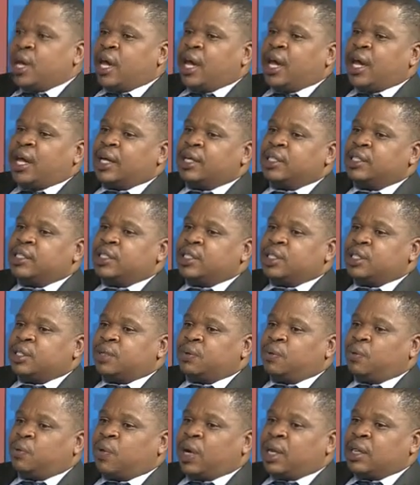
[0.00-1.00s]
And
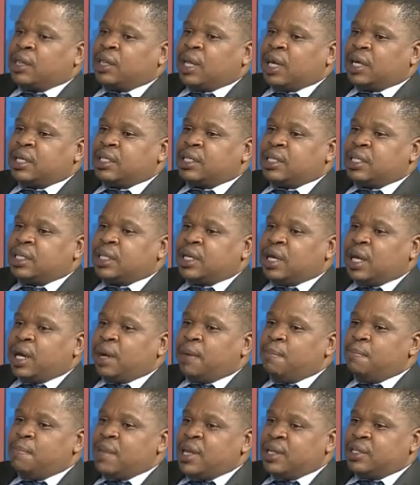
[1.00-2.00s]
what that
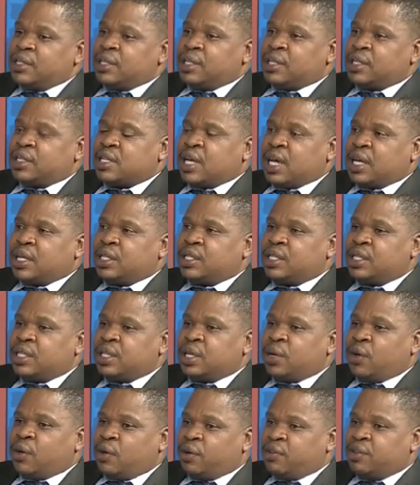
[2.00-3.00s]
means is that
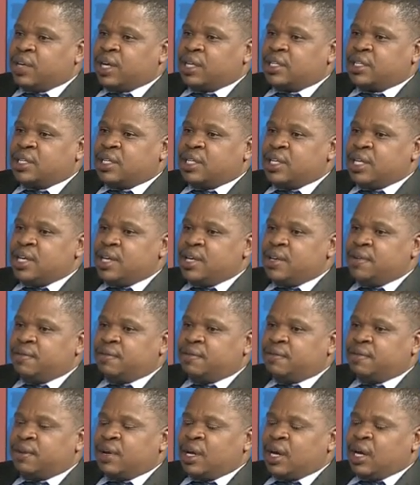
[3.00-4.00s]
obviously
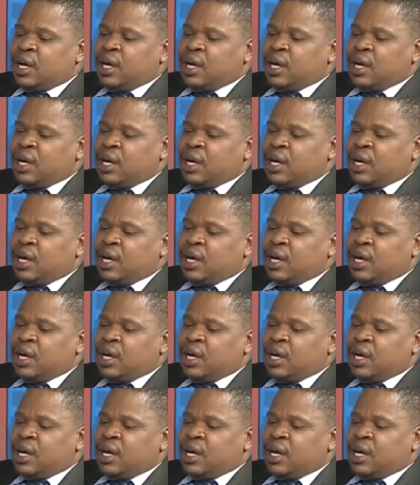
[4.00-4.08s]
if